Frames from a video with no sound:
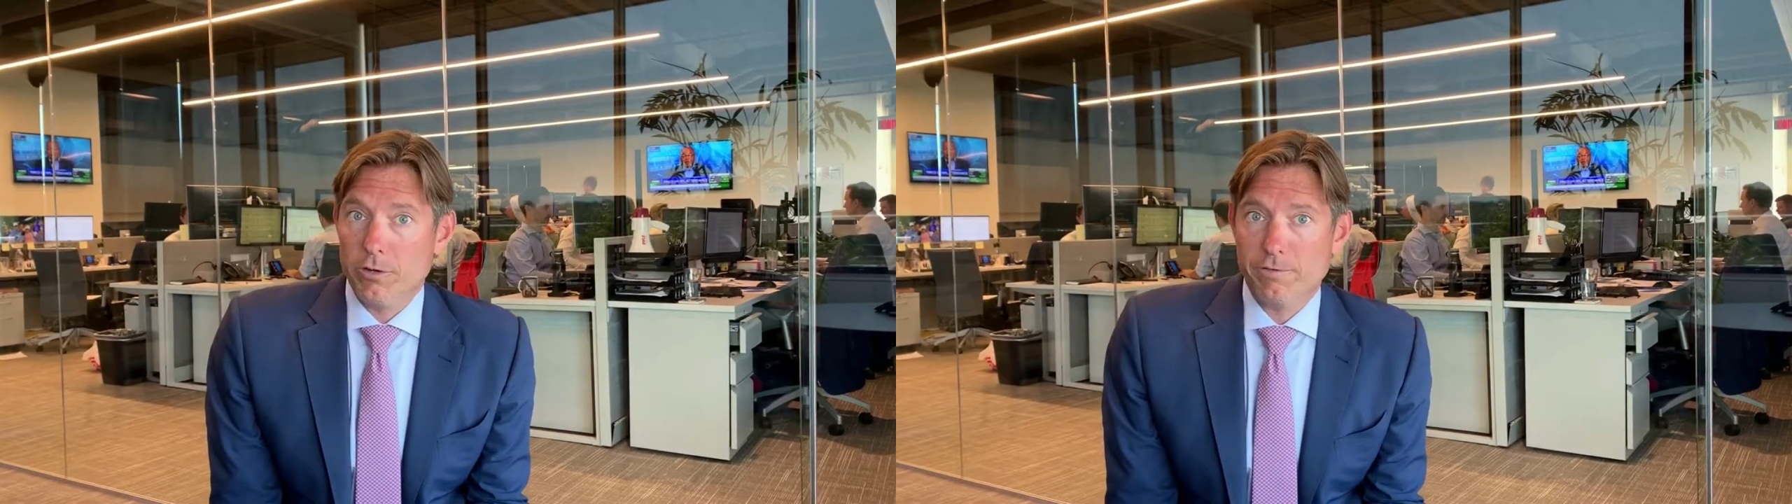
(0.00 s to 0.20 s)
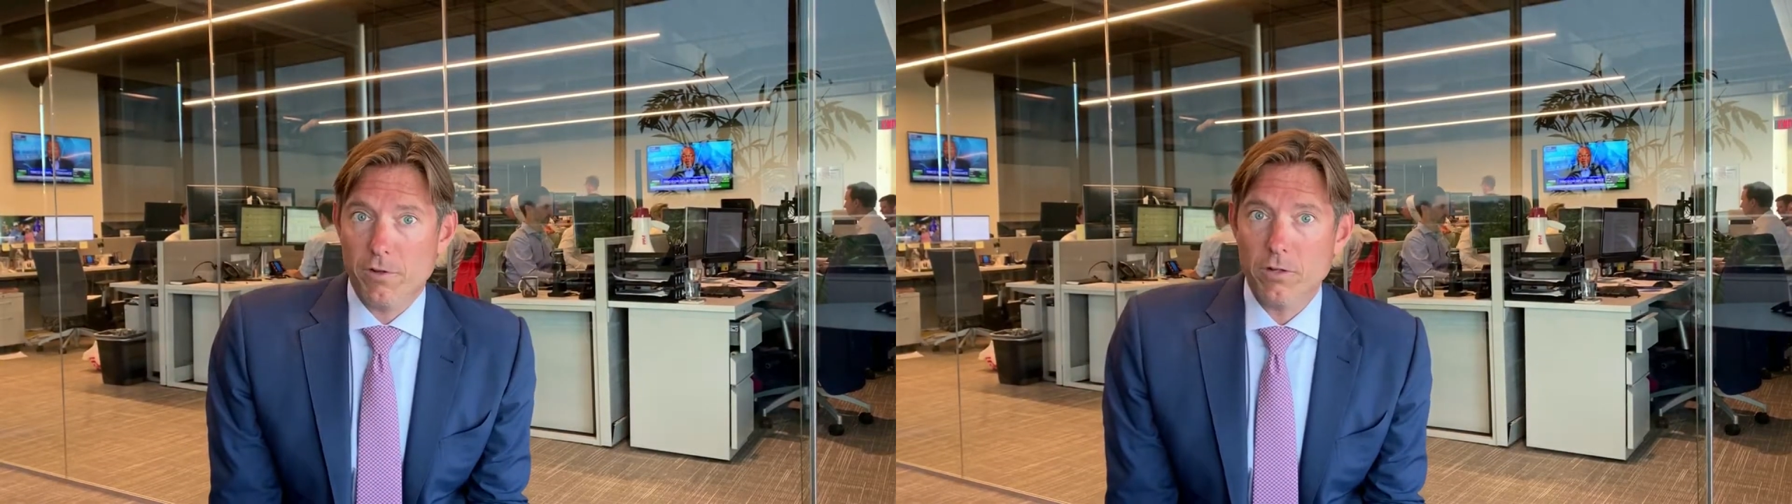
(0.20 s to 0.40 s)

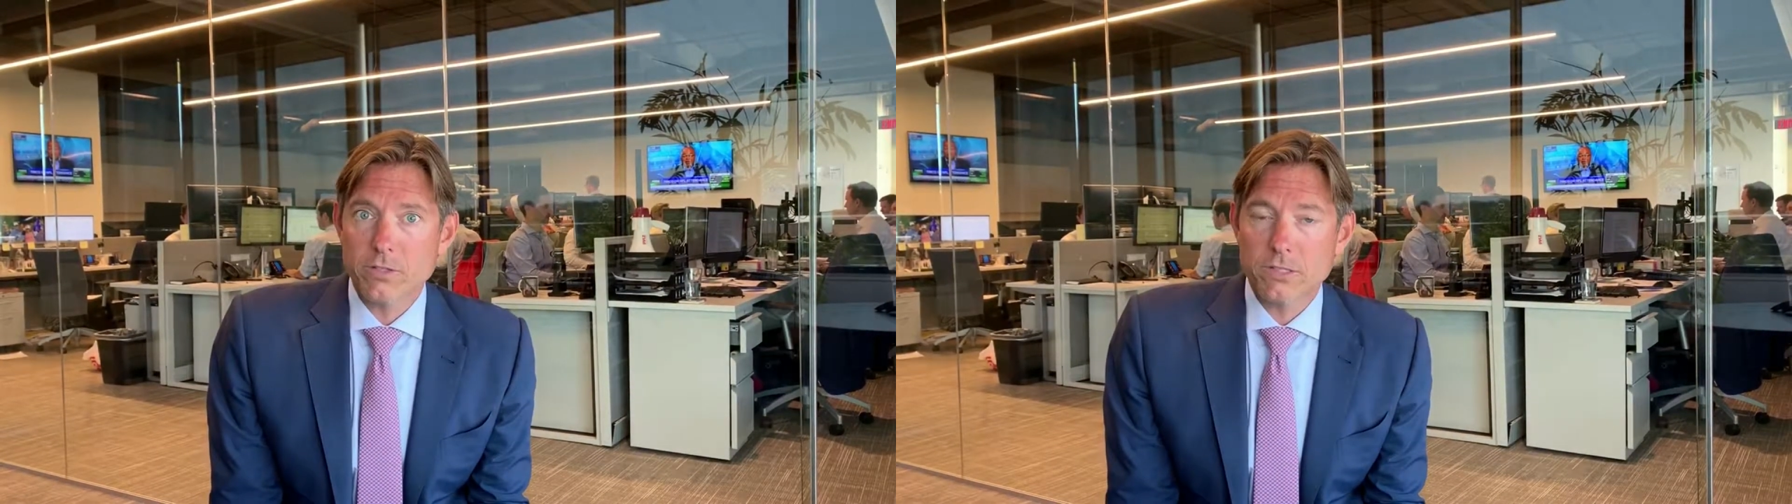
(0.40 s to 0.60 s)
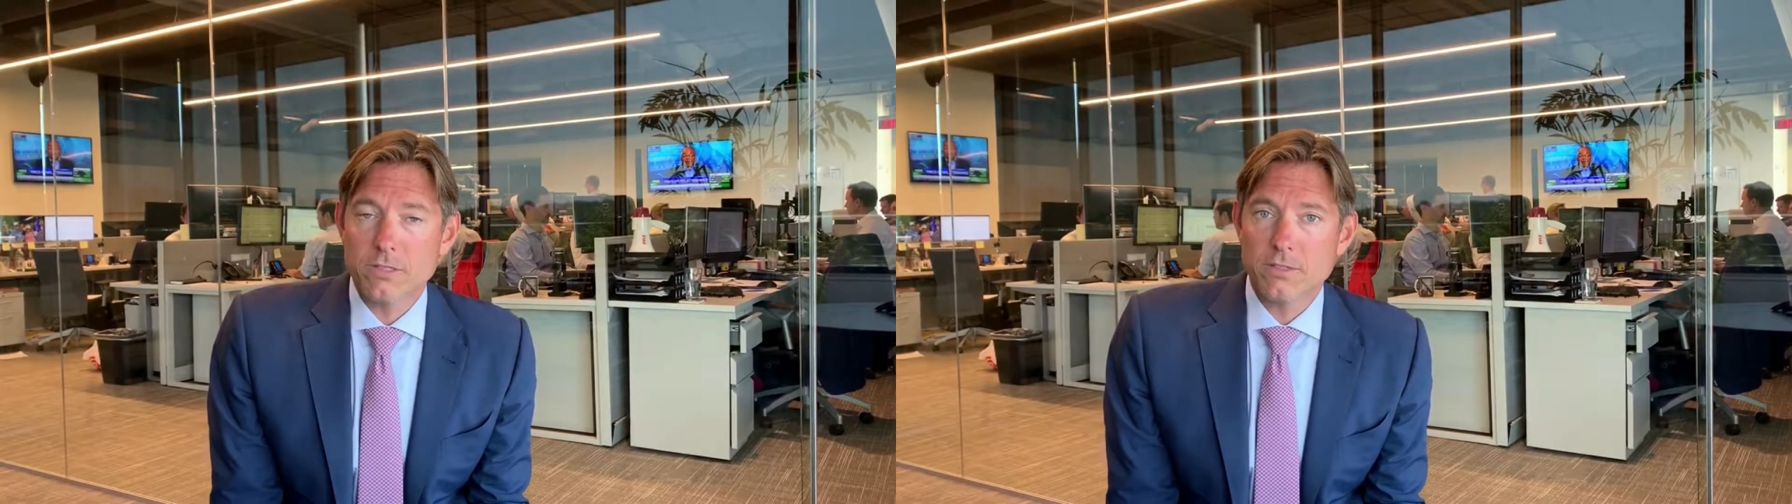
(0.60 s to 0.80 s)

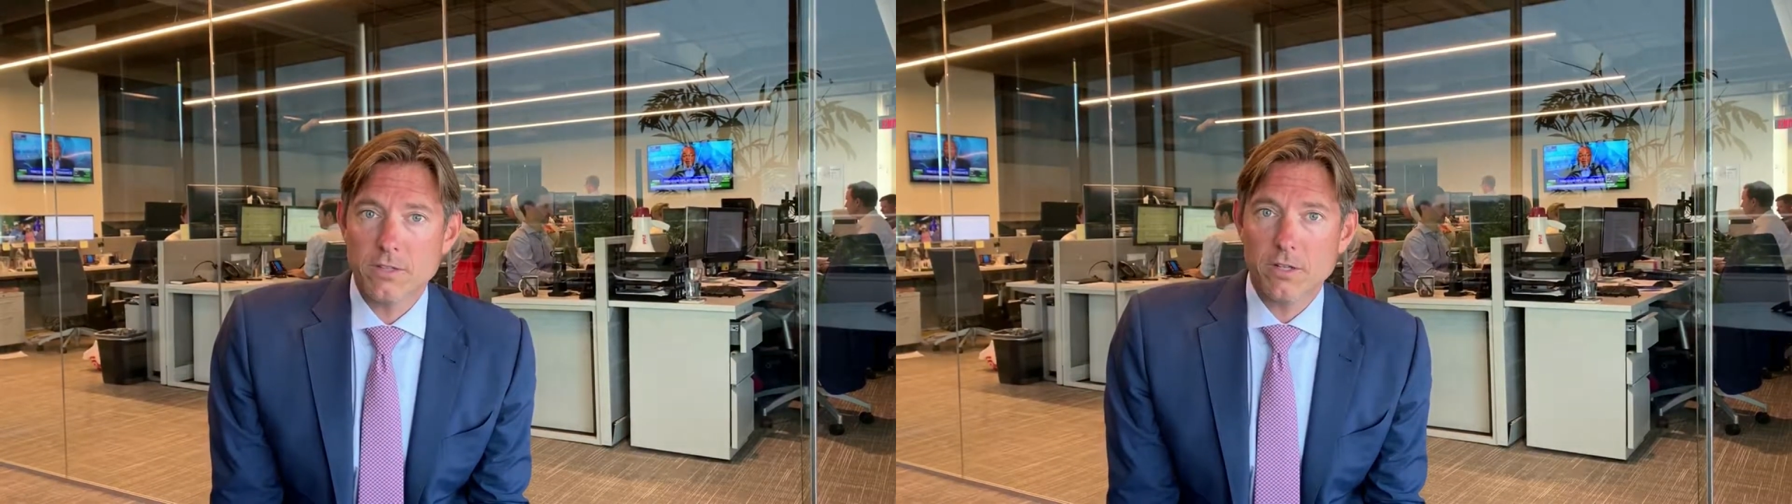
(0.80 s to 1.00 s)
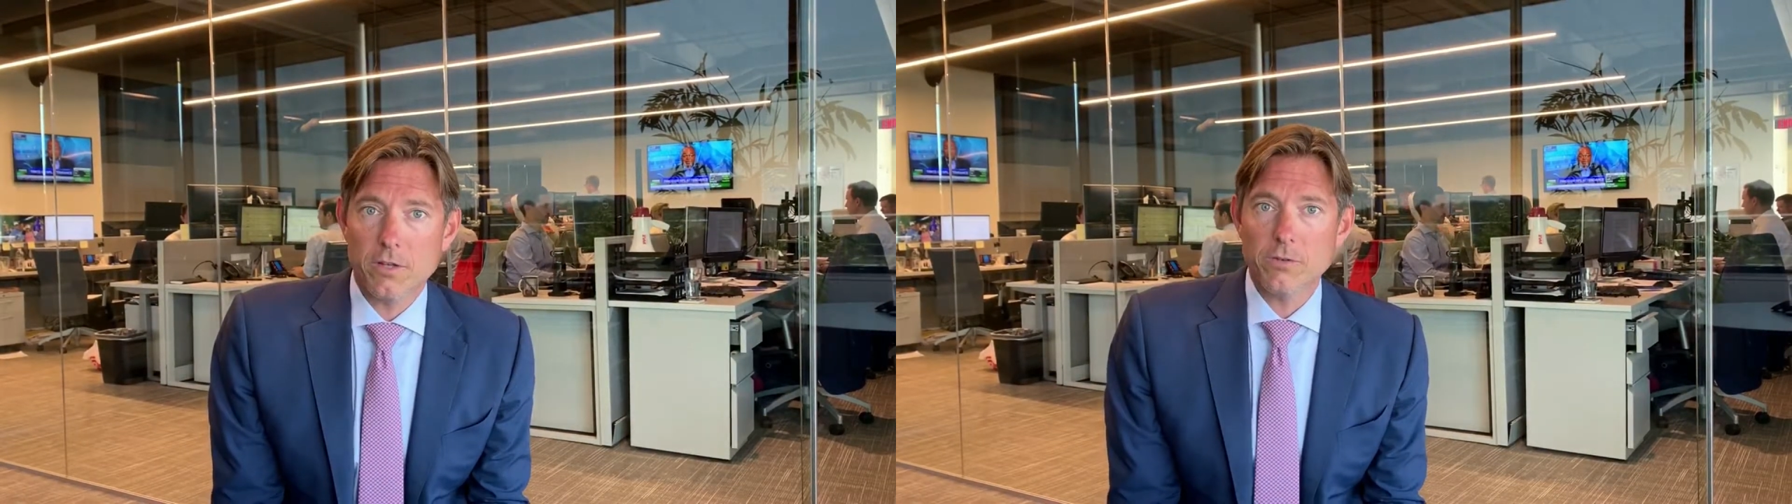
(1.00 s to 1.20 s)
defaults in
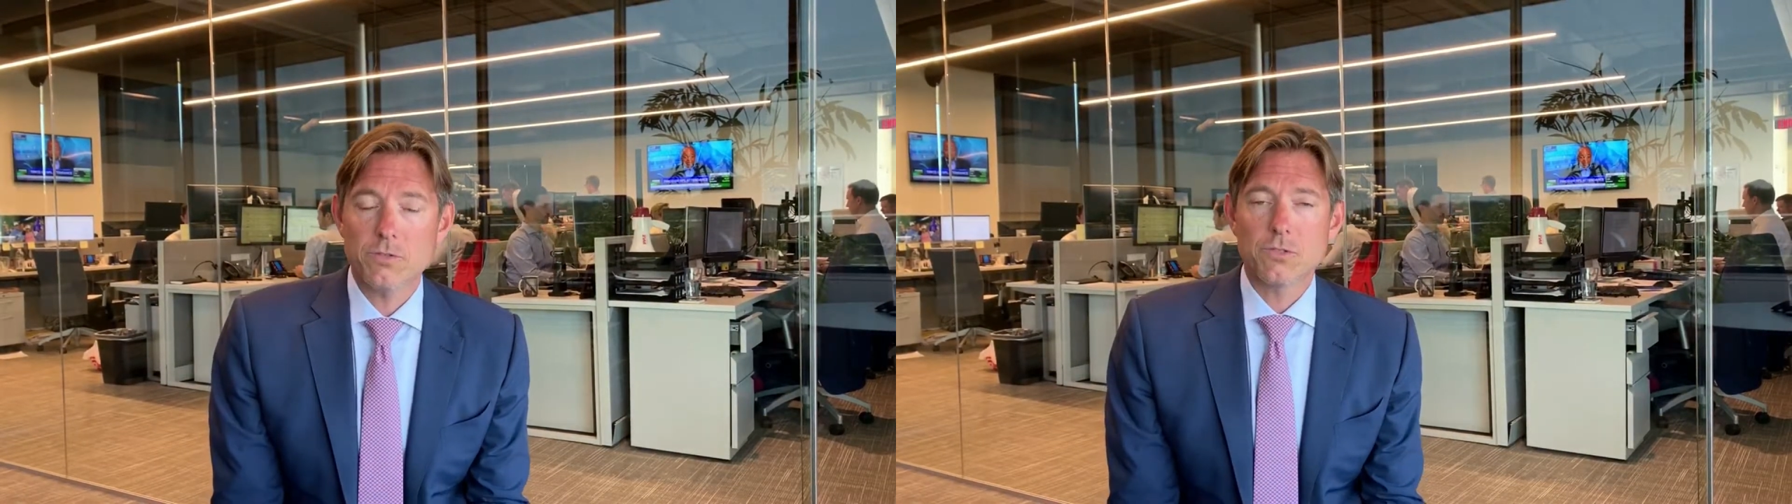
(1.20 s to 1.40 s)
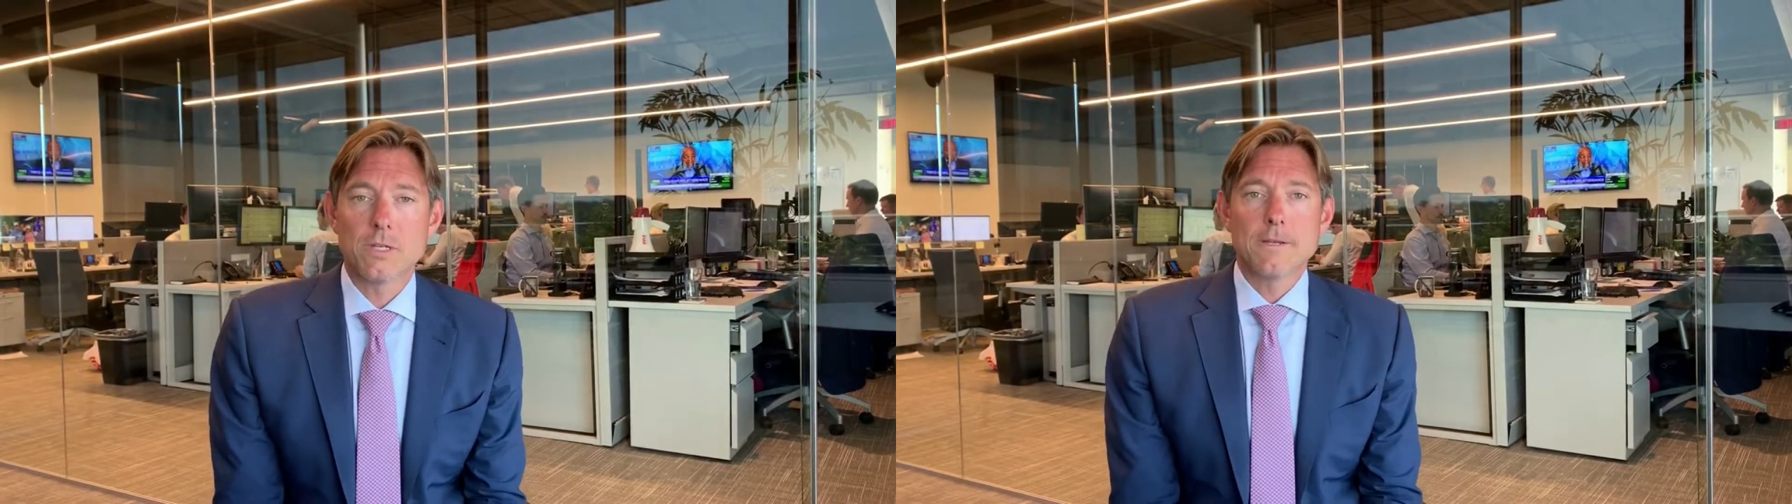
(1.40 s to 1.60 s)

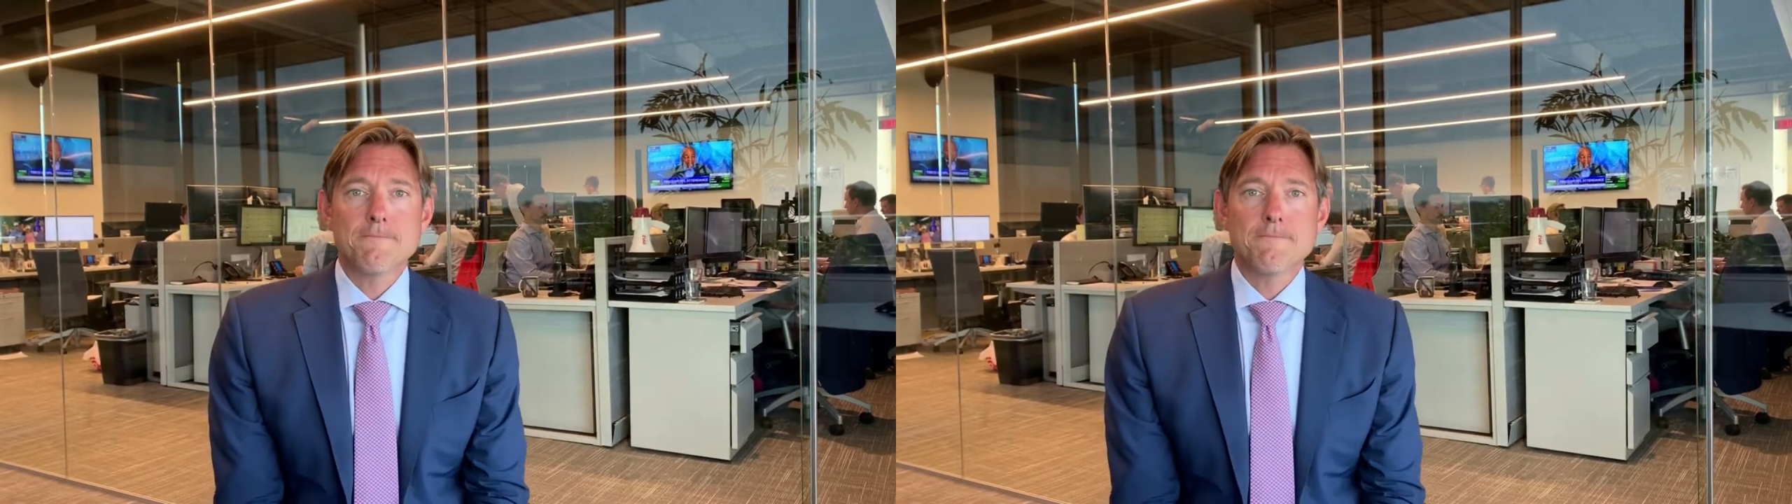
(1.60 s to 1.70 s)
CLOs.